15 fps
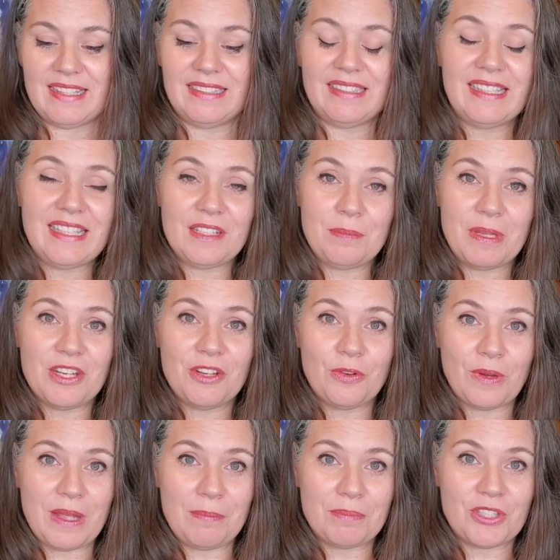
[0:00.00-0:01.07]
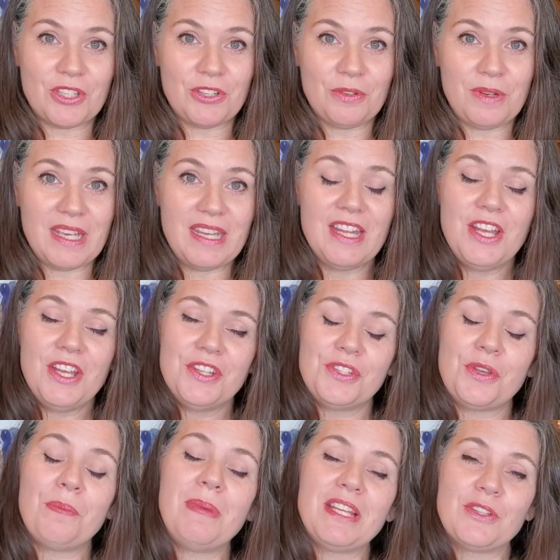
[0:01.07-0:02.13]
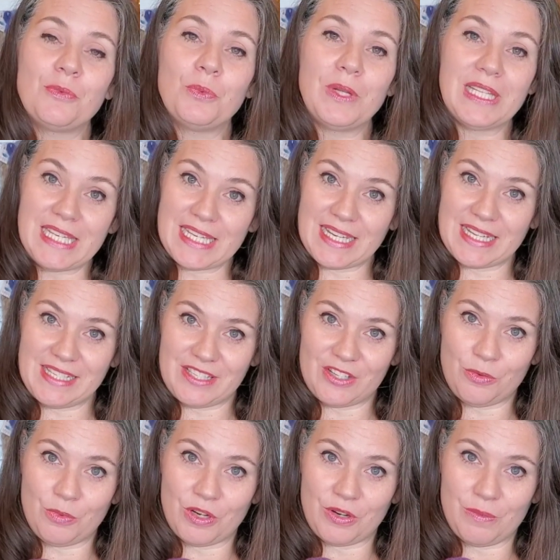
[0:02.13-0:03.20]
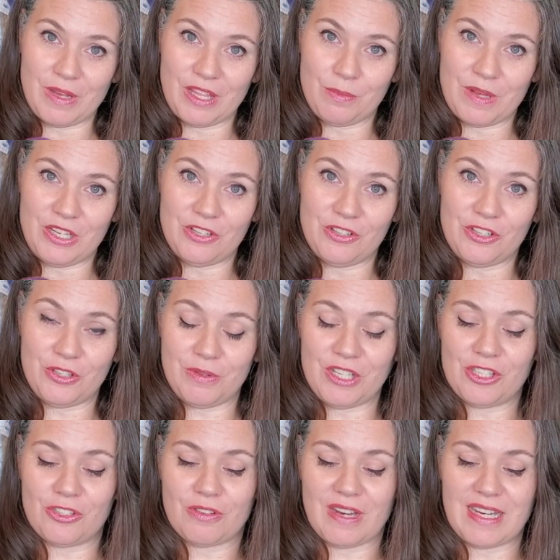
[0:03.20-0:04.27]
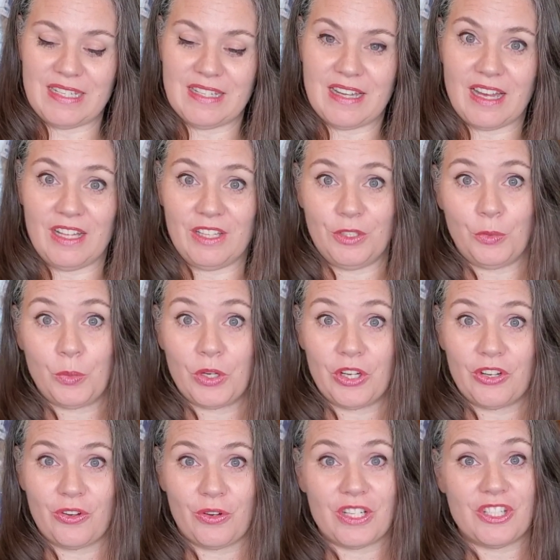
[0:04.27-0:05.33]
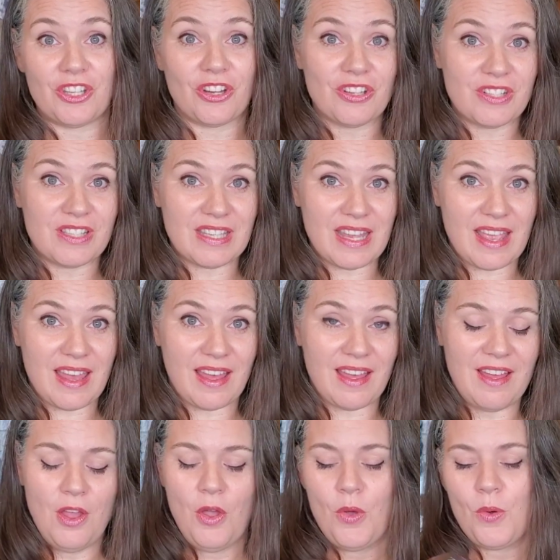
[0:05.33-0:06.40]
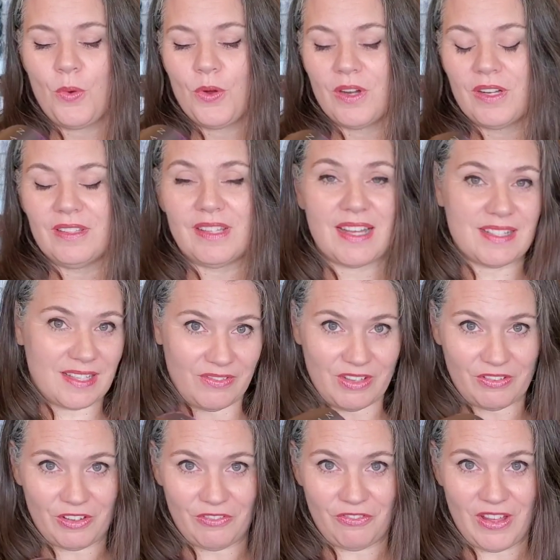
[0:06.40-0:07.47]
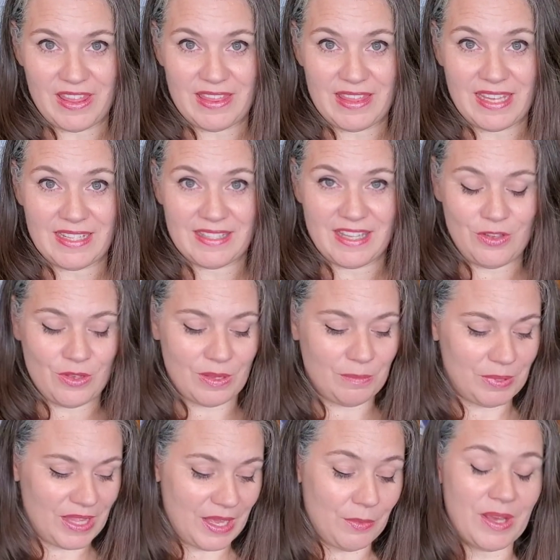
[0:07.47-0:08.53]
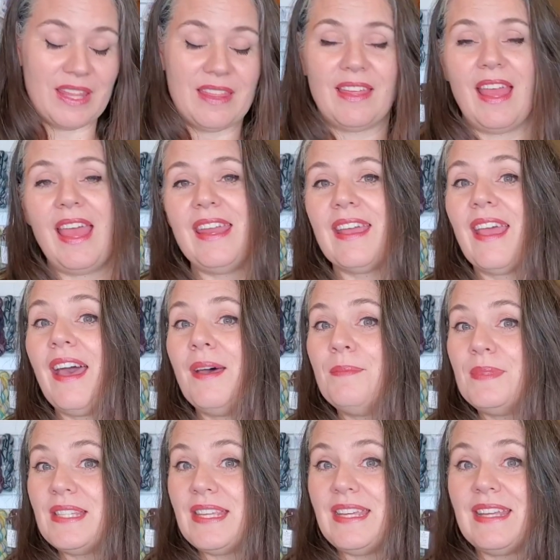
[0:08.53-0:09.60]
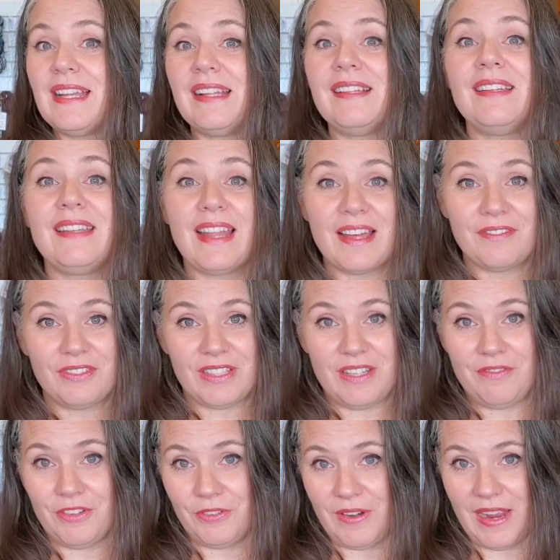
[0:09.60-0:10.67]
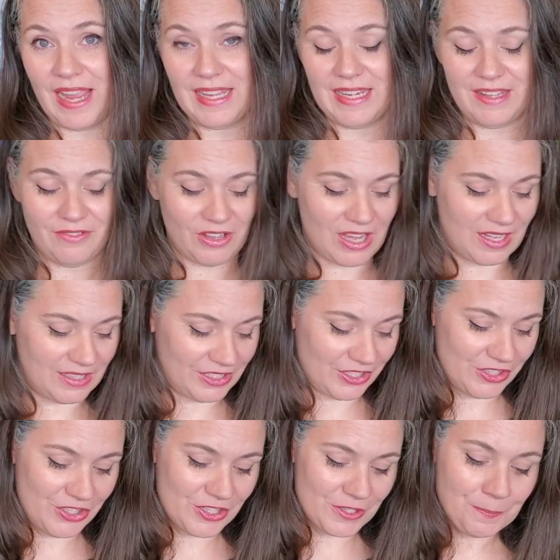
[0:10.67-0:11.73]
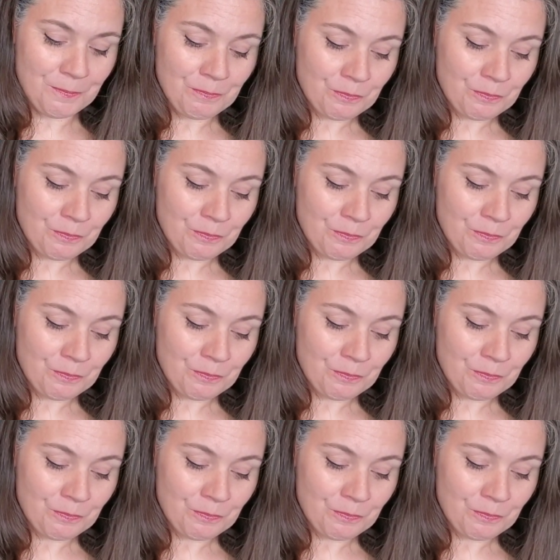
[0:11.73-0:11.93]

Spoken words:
a little bit of grip to it, so it makes it really nice to work with when you're doing stranded color work or intarsia or lots of different fun things that you can play with. And it comes in a lovely variety of colors.